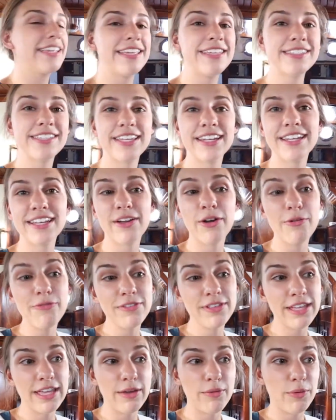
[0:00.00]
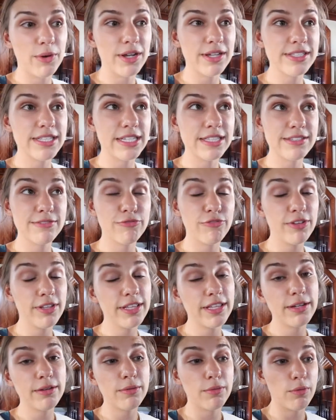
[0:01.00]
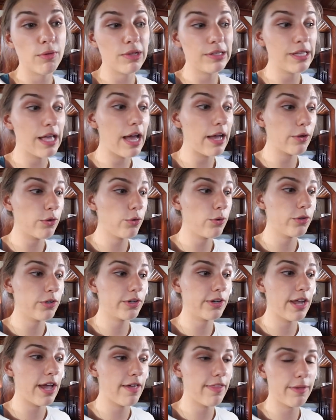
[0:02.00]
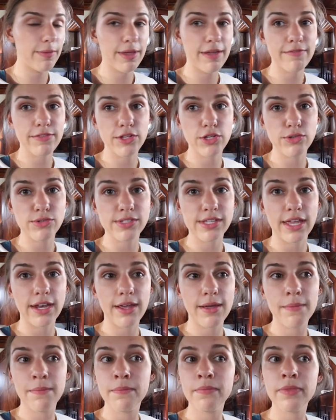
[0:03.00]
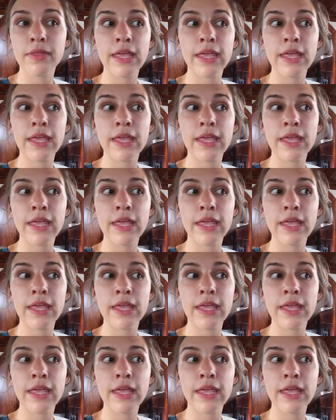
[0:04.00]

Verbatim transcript: he's gonna, hopefully it works. It's feeling a lot cooler now that we have the new setup,